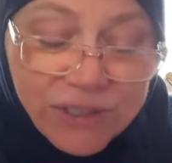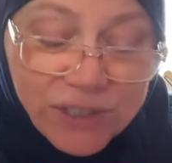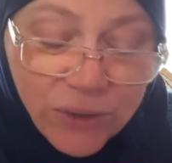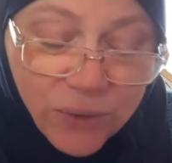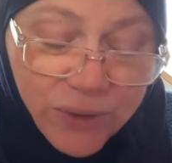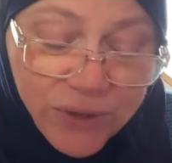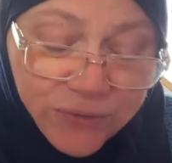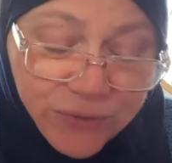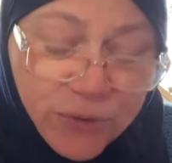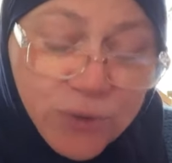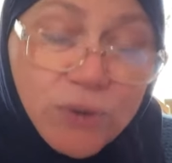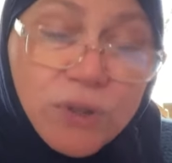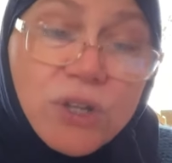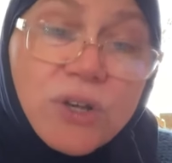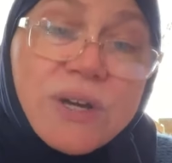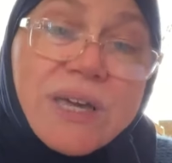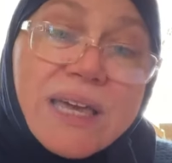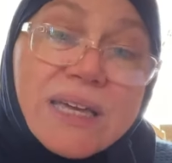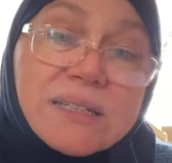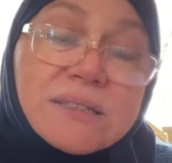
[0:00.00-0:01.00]
So if you
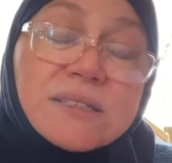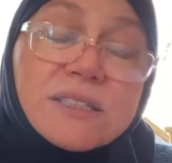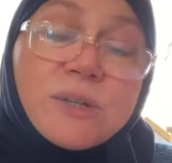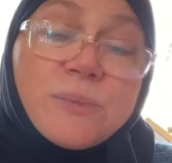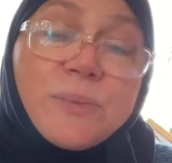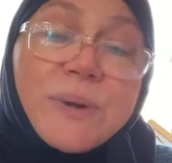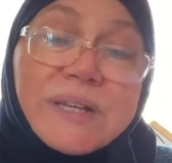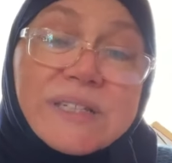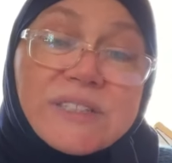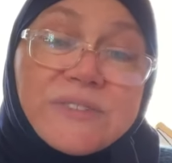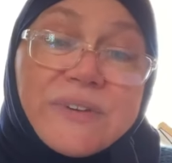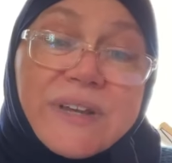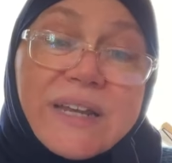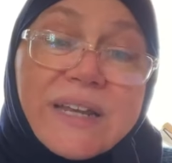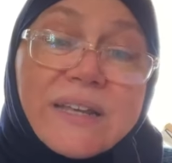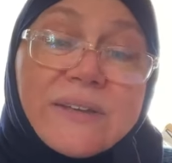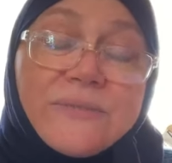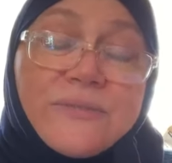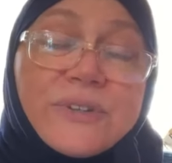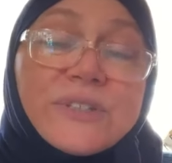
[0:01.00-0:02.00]
look into
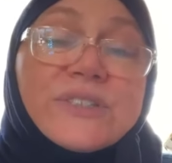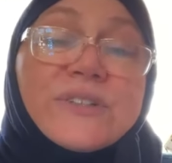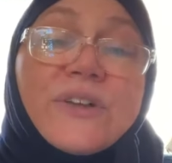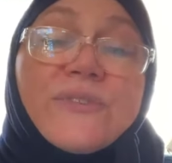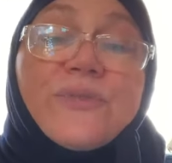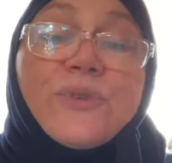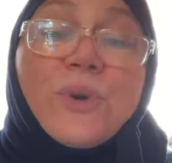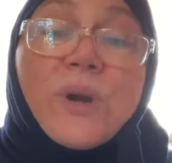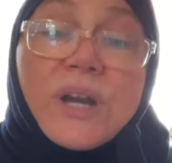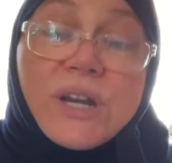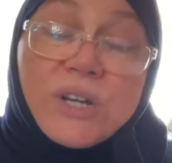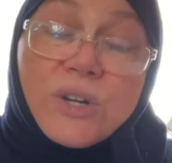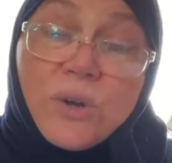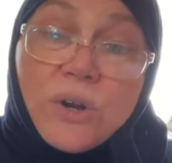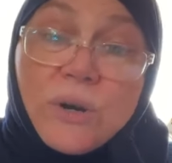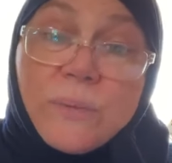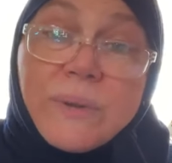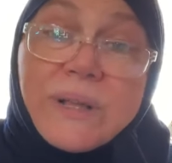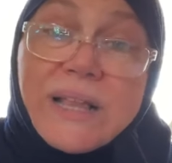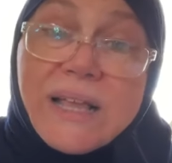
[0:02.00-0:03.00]
breastfeeding, first of all, if you are a
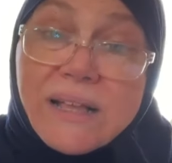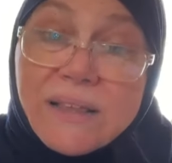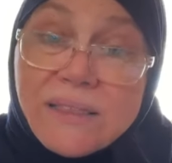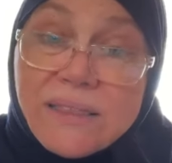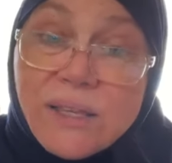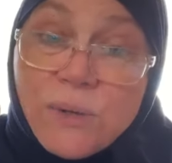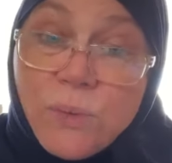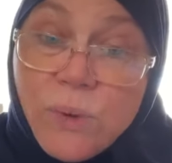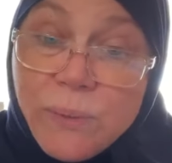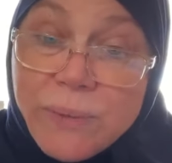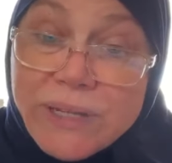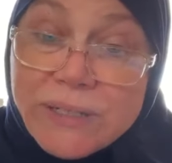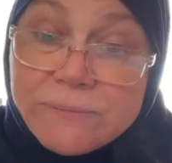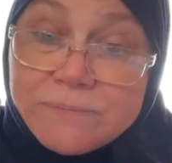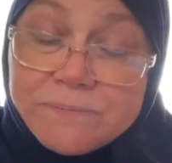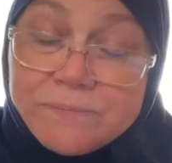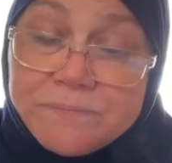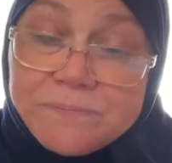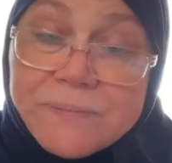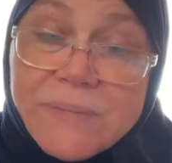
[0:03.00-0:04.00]
normal, healthy
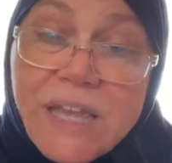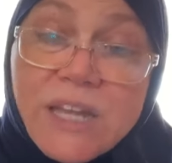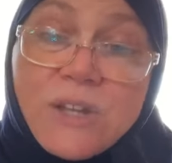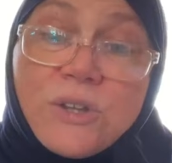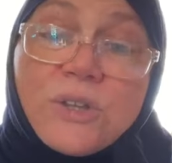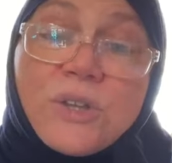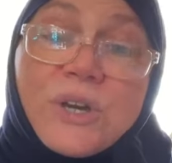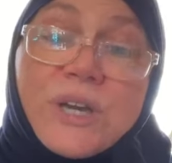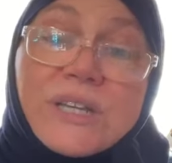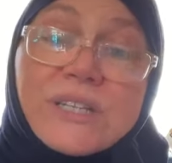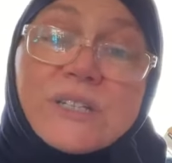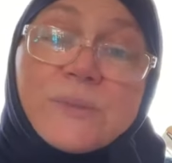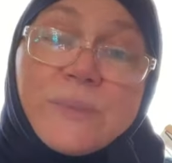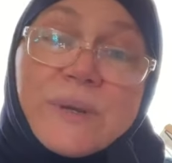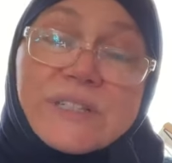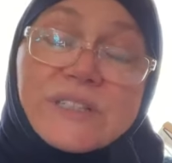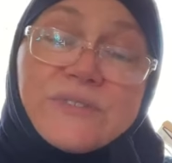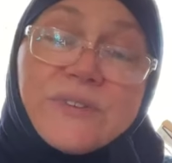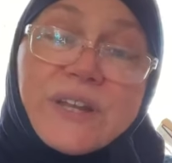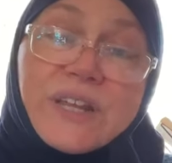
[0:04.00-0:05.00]
woman and you look into
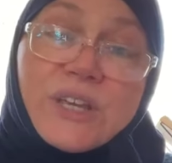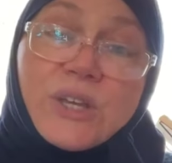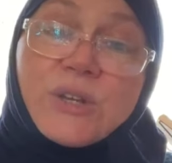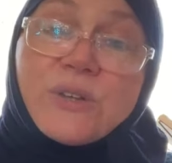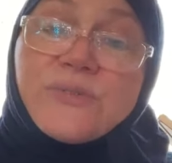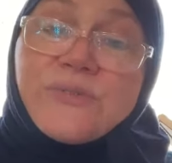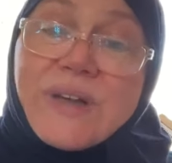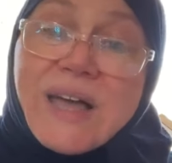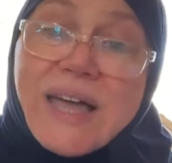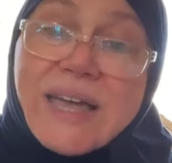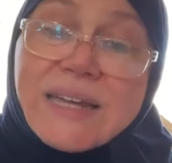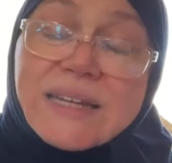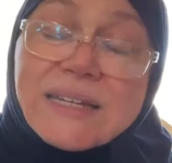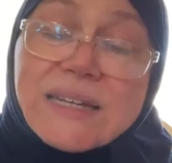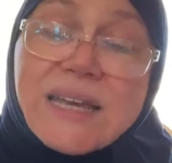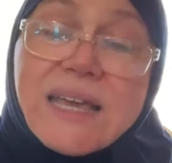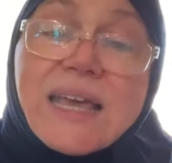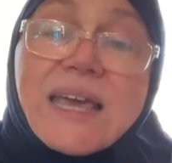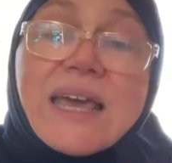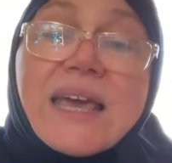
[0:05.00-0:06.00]
breastfeeding, you'll
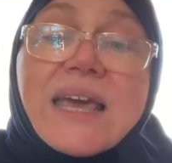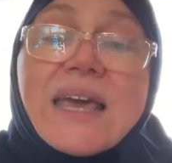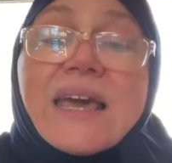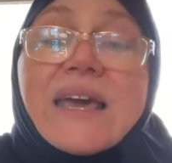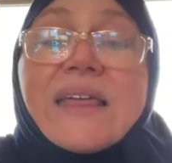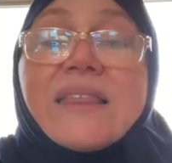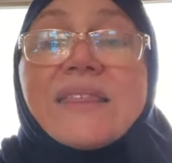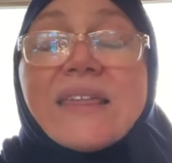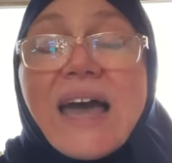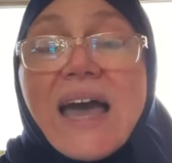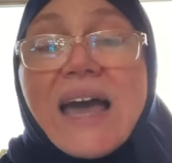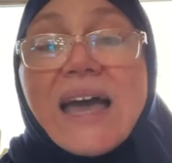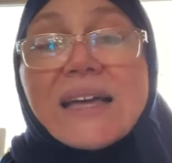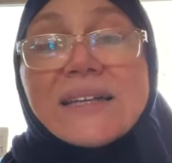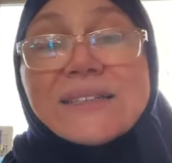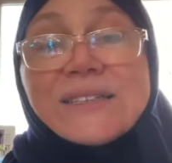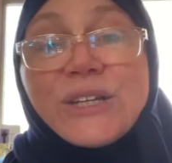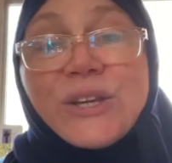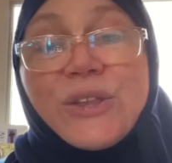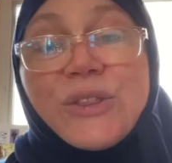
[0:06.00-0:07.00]
find
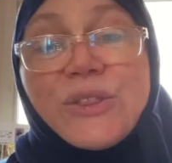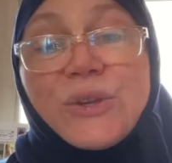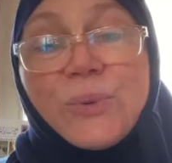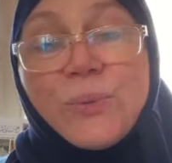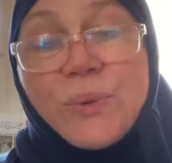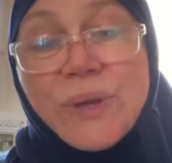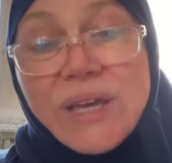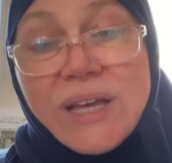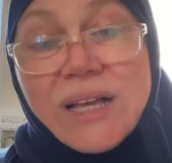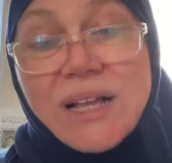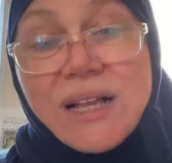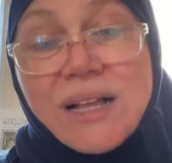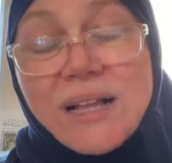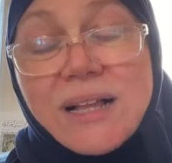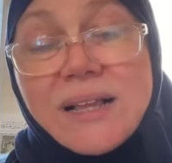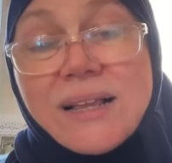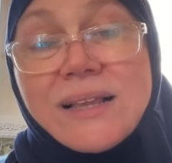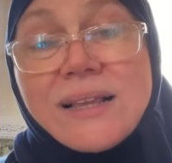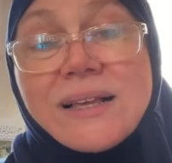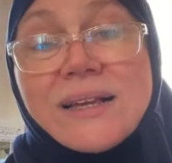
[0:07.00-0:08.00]
that the
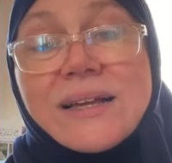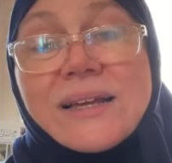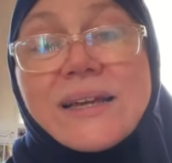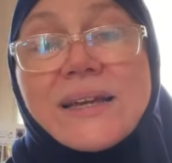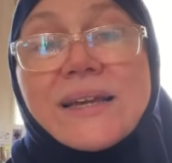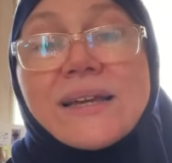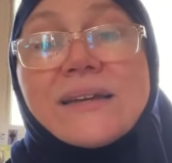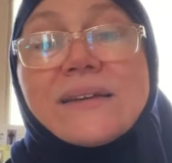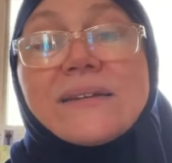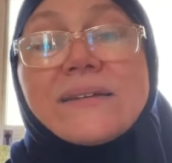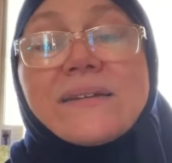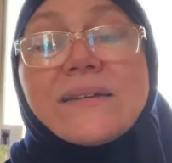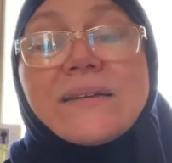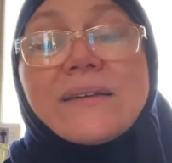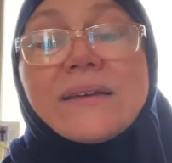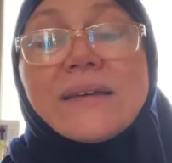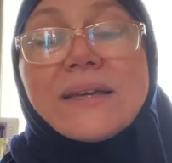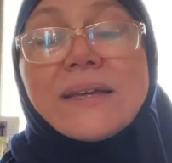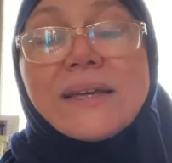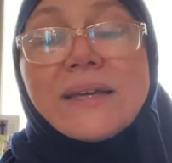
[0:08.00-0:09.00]
real,
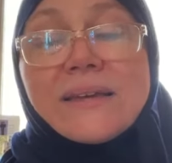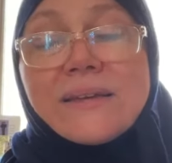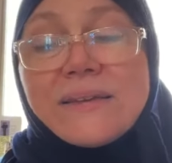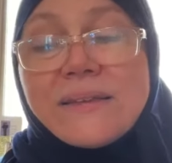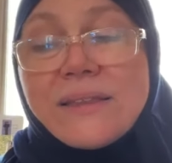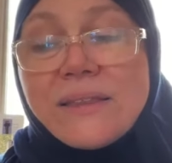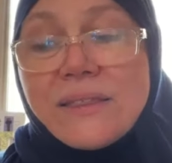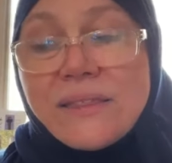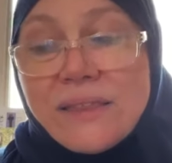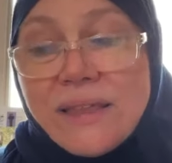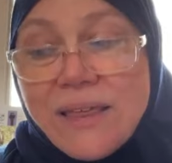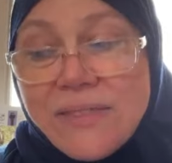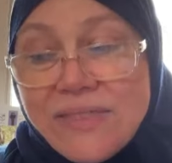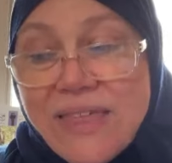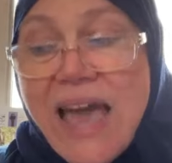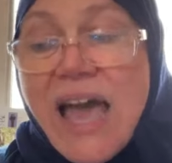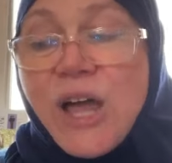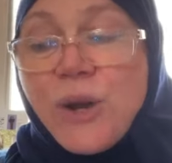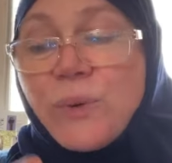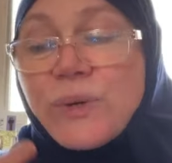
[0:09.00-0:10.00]

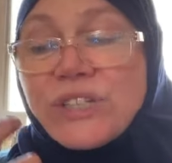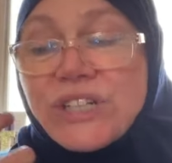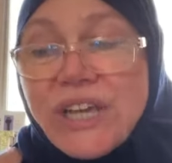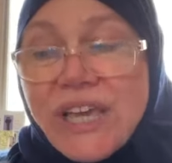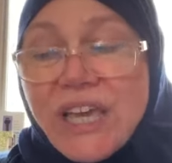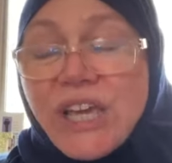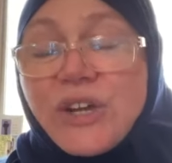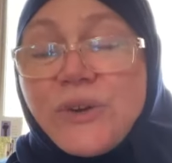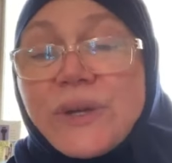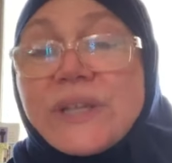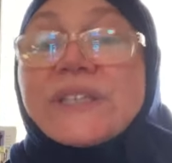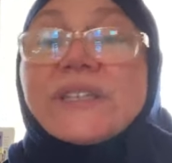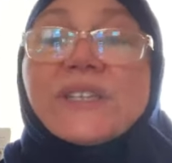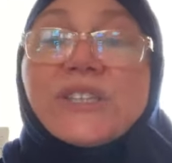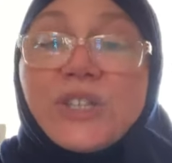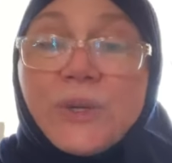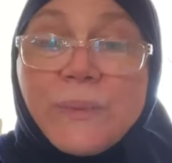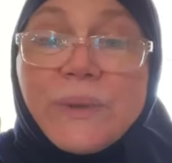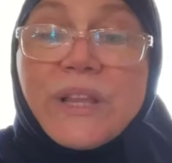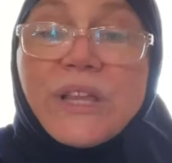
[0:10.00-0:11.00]
that which
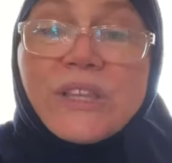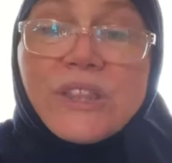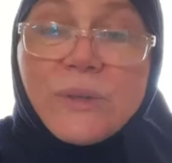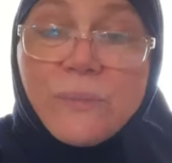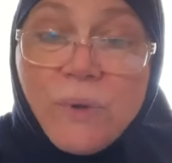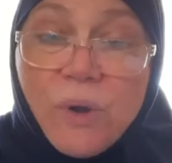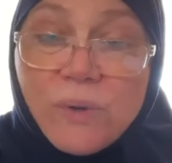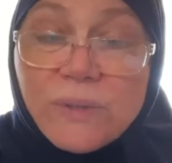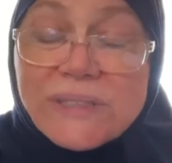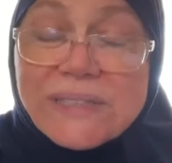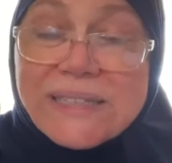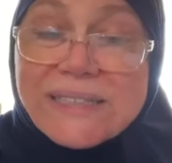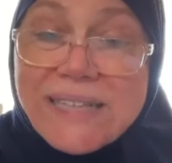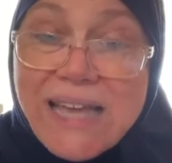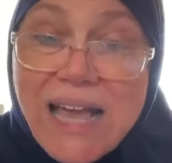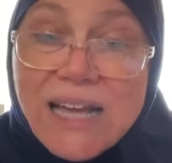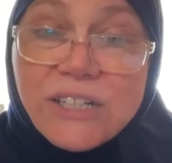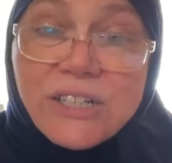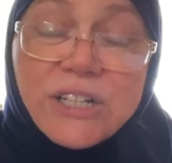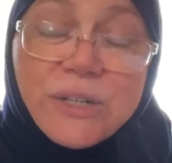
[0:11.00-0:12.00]
increases your milk the most
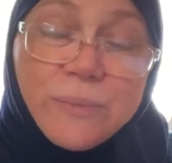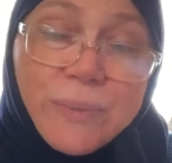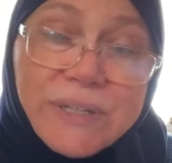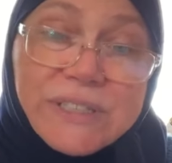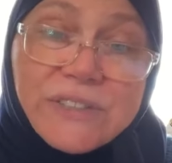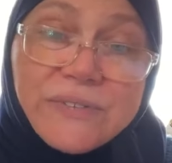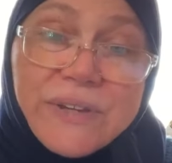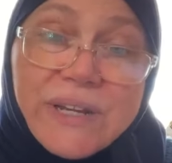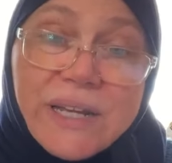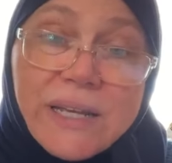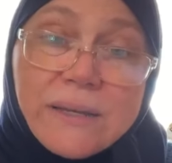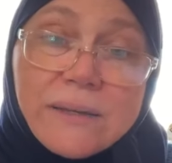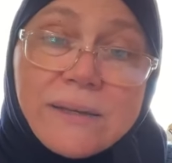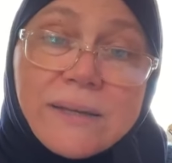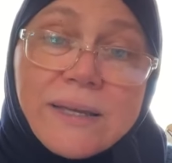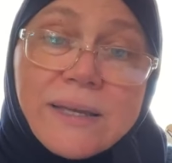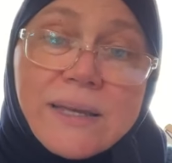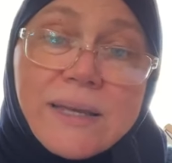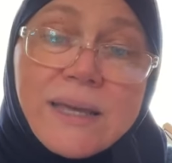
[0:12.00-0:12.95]
is actually breastfeeding.